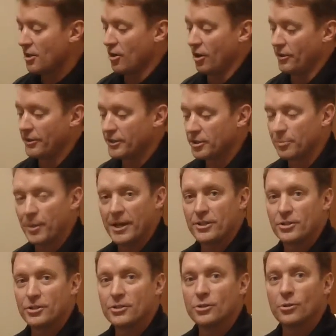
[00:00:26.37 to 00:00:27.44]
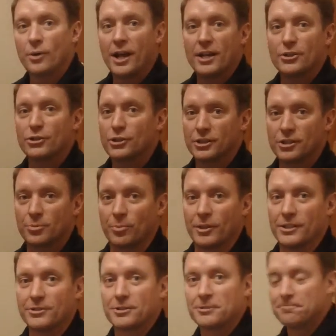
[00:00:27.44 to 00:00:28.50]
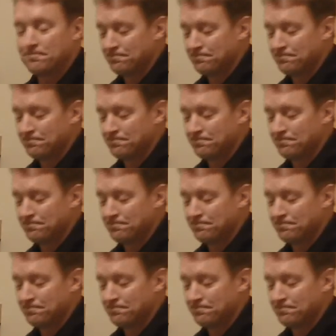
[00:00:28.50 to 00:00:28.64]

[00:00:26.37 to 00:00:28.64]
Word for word: on this patient who has shin splints.